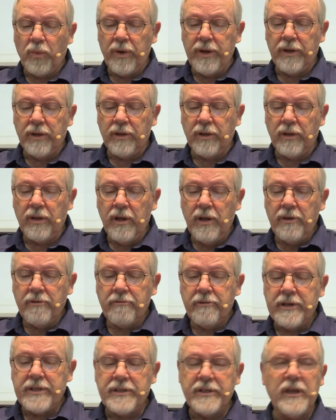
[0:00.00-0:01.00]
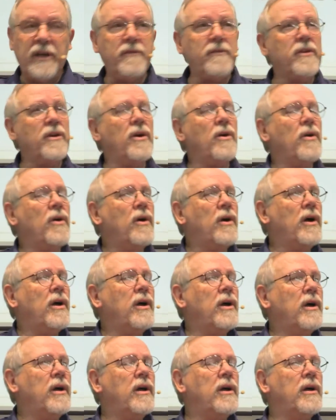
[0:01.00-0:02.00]
will receive you.
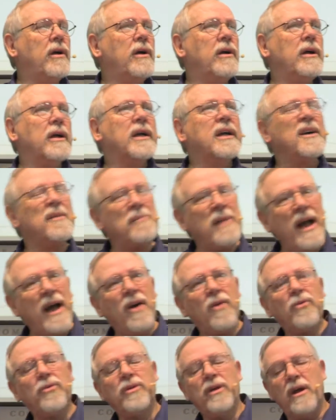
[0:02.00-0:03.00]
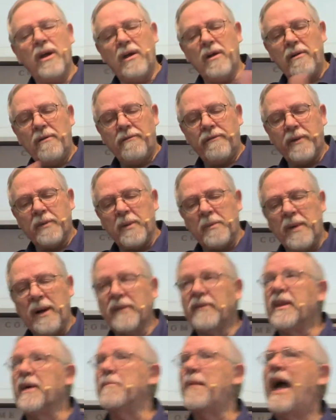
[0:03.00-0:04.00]
Come out from
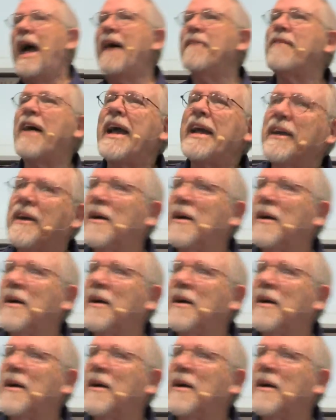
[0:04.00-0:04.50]
among them. Have I